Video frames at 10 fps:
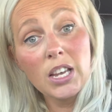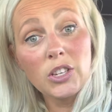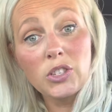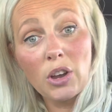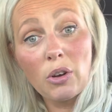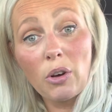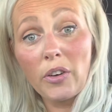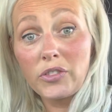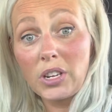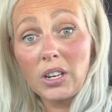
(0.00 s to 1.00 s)
So
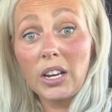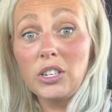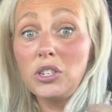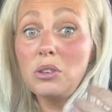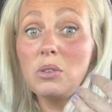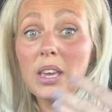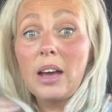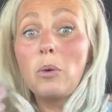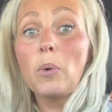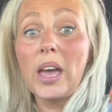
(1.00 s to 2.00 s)
often I do
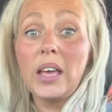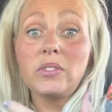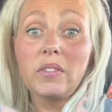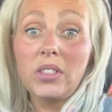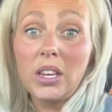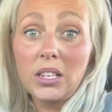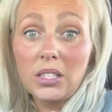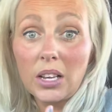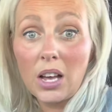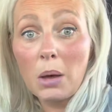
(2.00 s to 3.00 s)
get waves of things
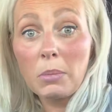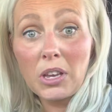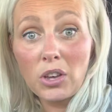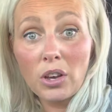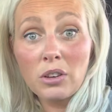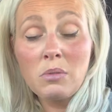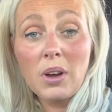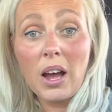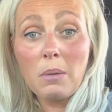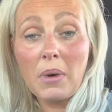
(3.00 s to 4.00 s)
that come and go,
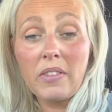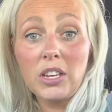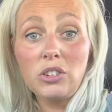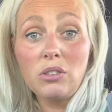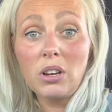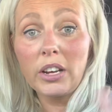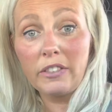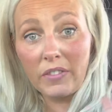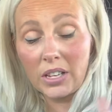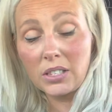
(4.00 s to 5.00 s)
and they do kind of
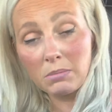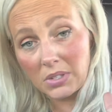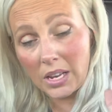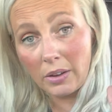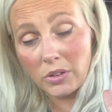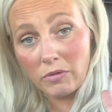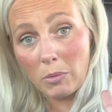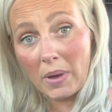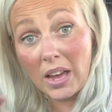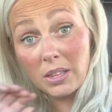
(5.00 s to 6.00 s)
fix themselves and
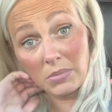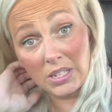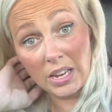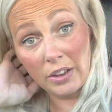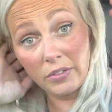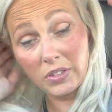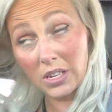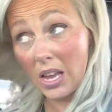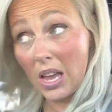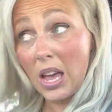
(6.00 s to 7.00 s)
repair themselves.
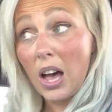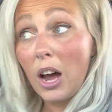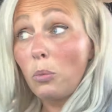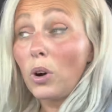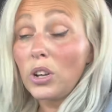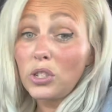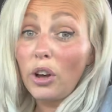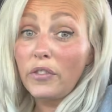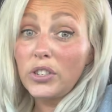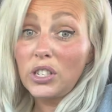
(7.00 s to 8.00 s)
I was
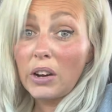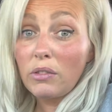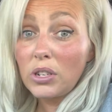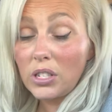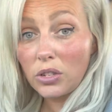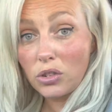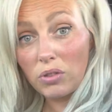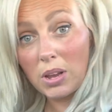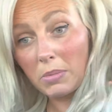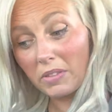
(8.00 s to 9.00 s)
offered steroids
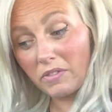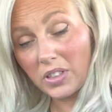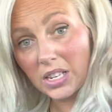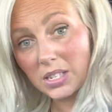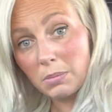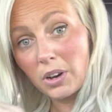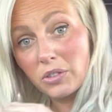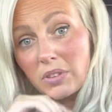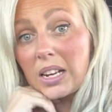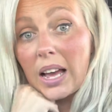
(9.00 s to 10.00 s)
treatment for this mild
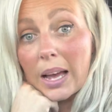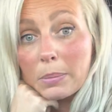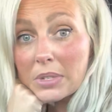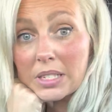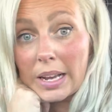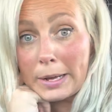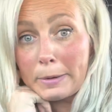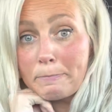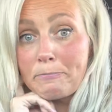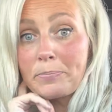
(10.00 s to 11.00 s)
relapse
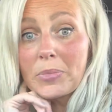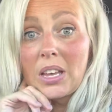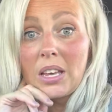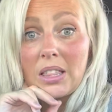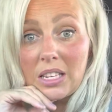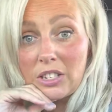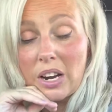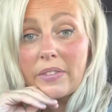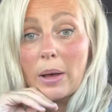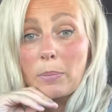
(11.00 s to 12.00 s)
this
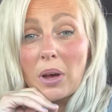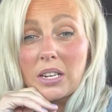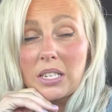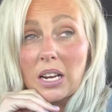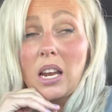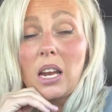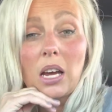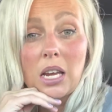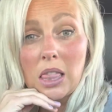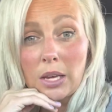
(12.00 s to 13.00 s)
time around, but I
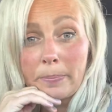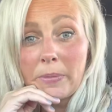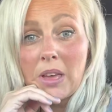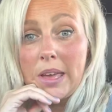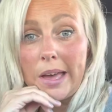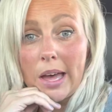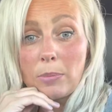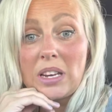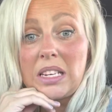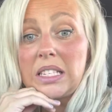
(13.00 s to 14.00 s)
declined them.
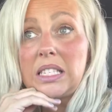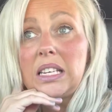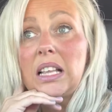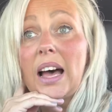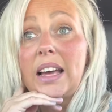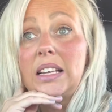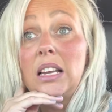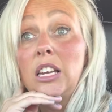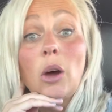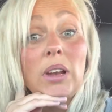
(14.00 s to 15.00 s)
But he did see that I had
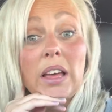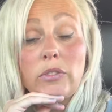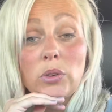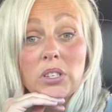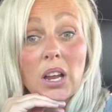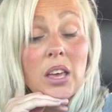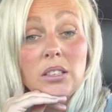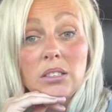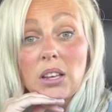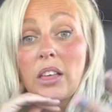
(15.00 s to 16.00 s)
lower levels
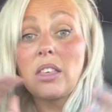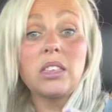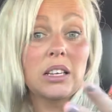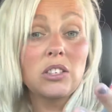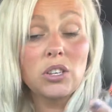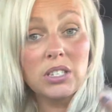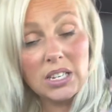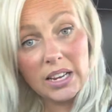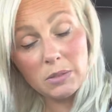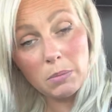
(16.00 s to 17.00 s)
in other things, because he
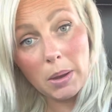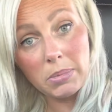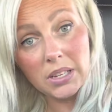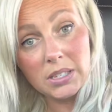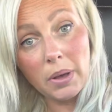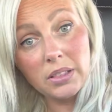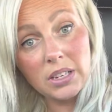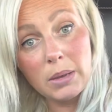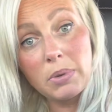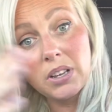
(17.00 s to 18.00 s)
takes my bloods
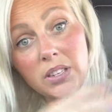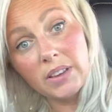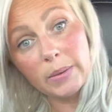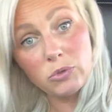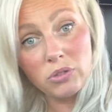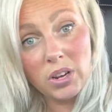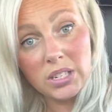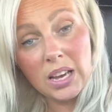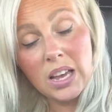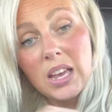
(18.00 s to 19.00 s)
monthly because of
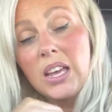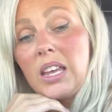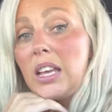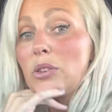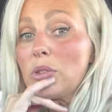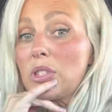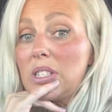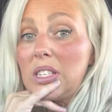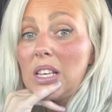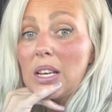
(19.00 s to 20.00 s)
Lemtrada. He could also
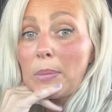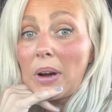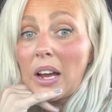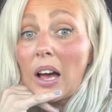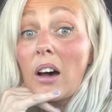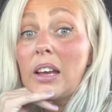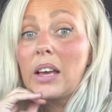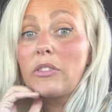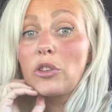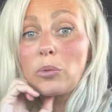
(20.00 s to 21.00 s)
see that my iron
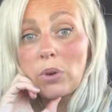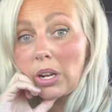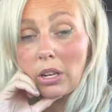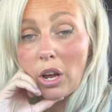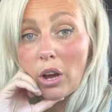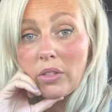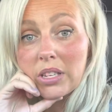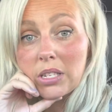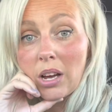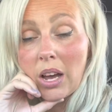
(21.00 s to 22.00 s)
levels were a little low
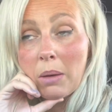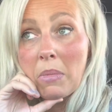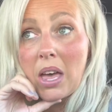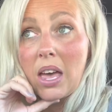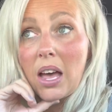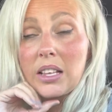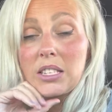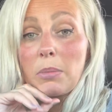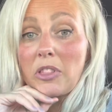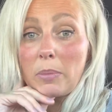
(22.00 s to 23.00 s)
this time and
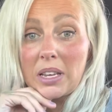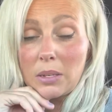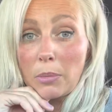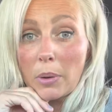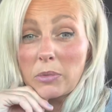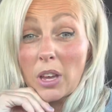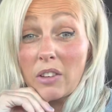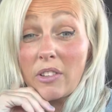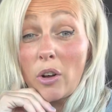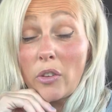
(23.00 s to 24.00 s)
some other bits and bobs
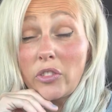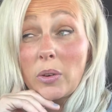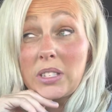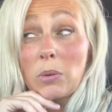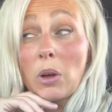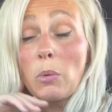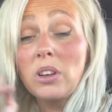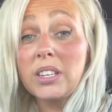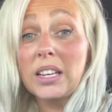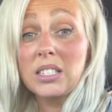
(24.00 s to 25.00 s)
going on. So I said, well, I
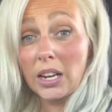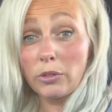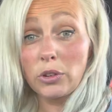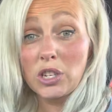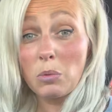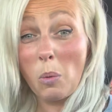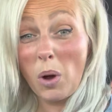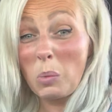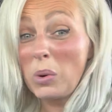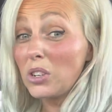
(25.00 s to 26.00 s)
won't take steroids, but what
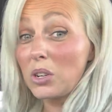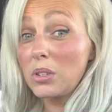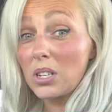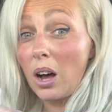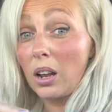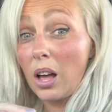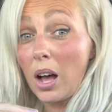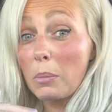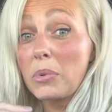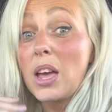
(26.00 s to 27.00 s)
I will do is I'll
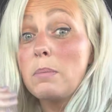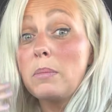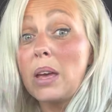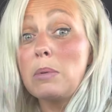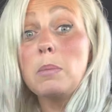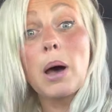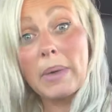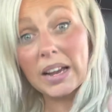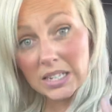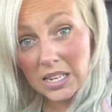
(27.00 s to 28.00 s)
up maybe my
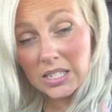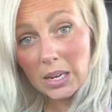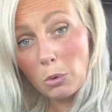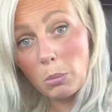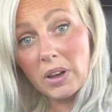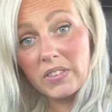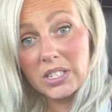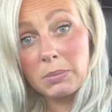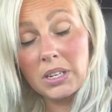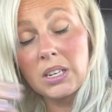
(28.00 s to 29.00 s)
magnesium or my
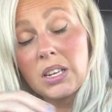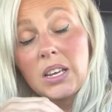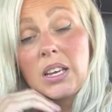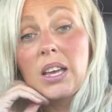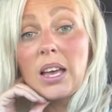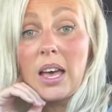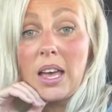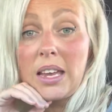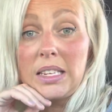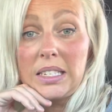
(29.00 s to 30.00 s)
vitamin
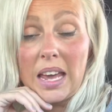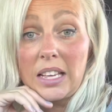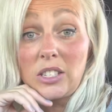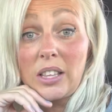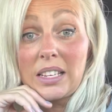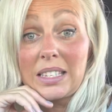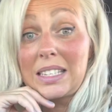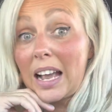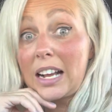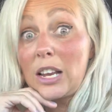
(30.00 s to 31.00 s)
intake. So that's
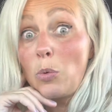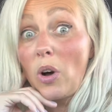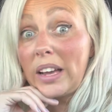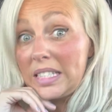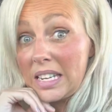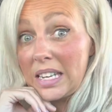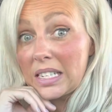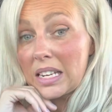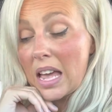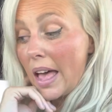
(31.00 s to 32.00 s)
exactly what I did.